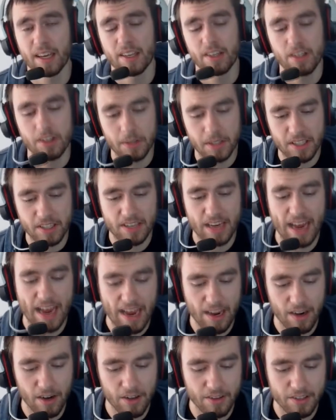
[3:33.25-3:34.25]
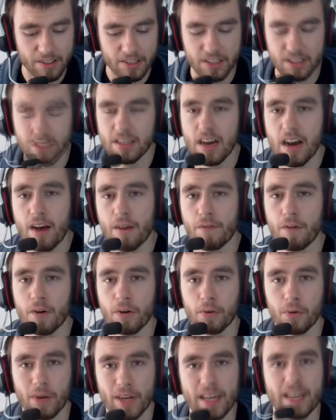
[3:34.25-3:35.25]
just because I had all this stuff
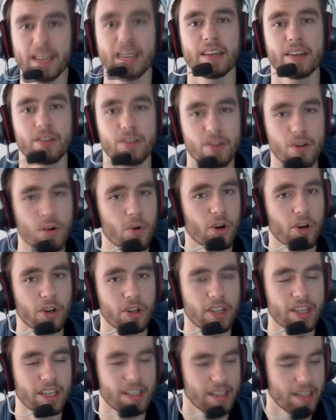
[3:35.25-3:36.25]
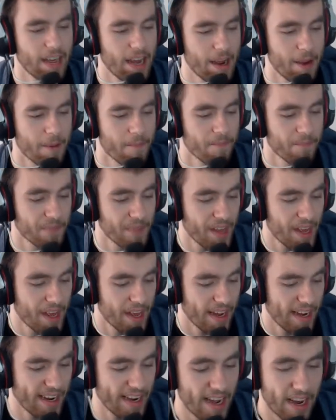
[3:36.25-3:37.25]
already so early in the game.
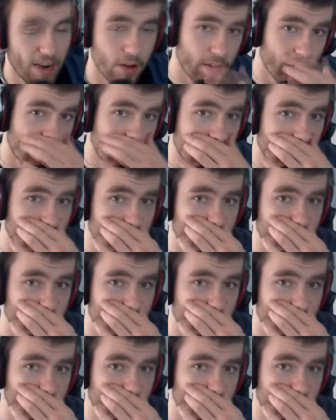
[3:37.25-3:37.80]
And I don't like